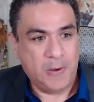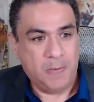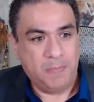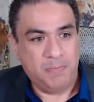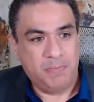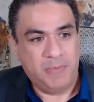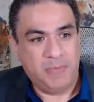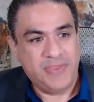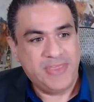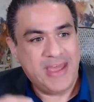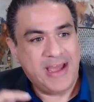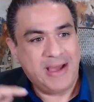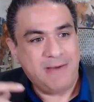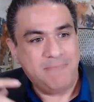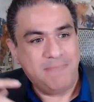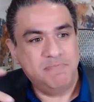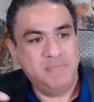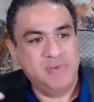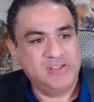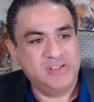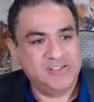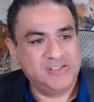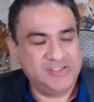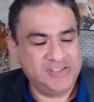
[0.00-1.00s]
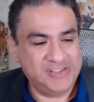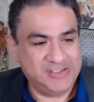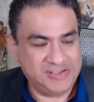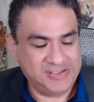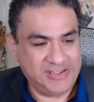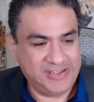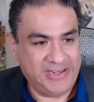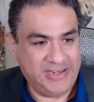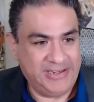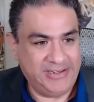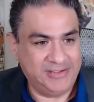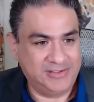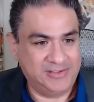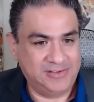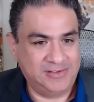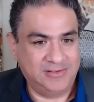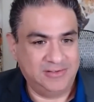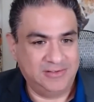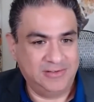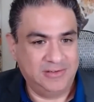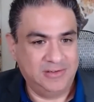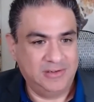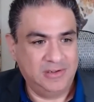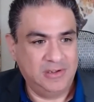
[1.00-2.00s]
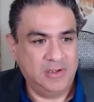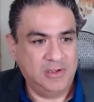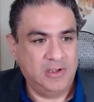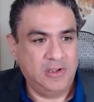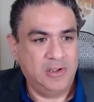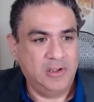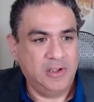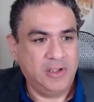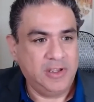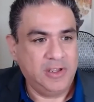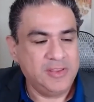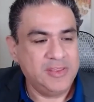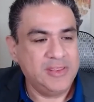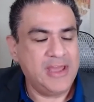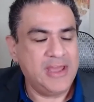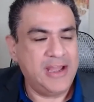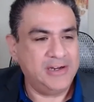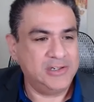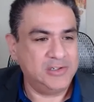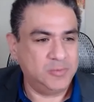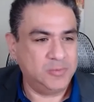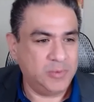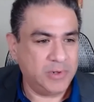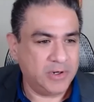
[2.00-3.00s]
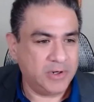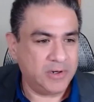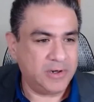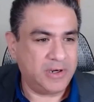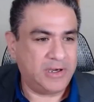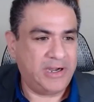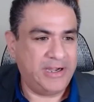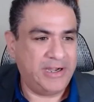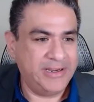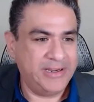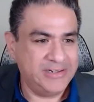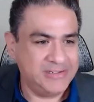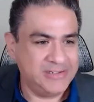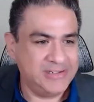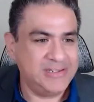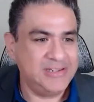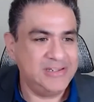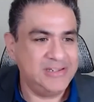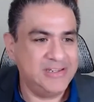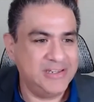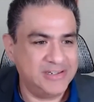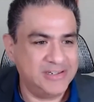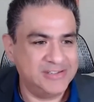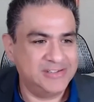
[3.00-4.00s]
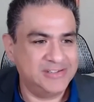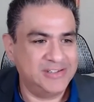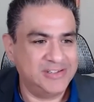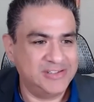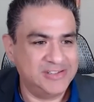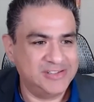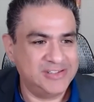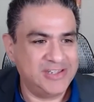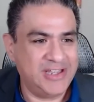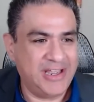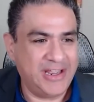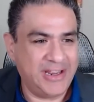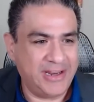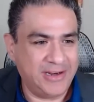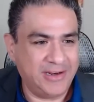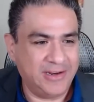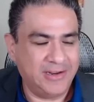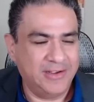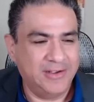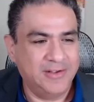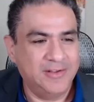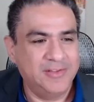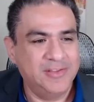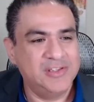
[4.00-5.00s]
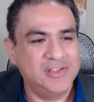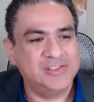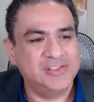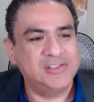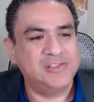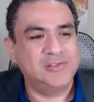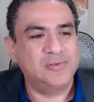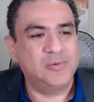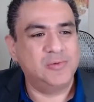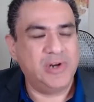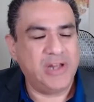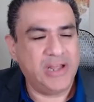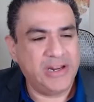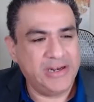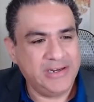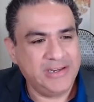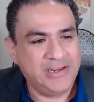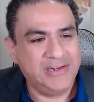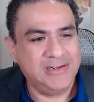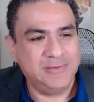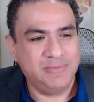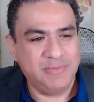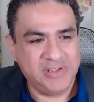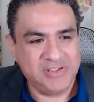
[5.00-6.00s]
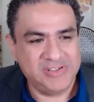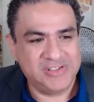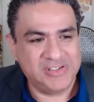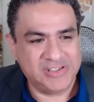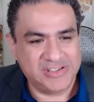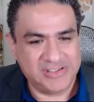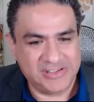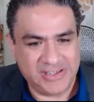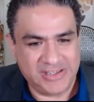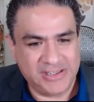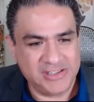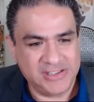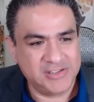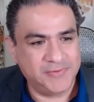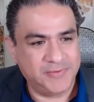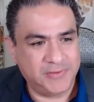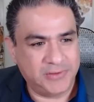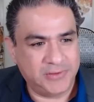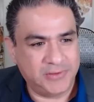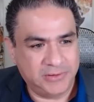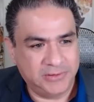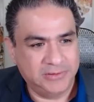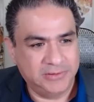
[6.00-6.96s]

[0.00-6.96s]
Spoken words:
but that business case, that's where IT gets to say, this is what I need to be successful.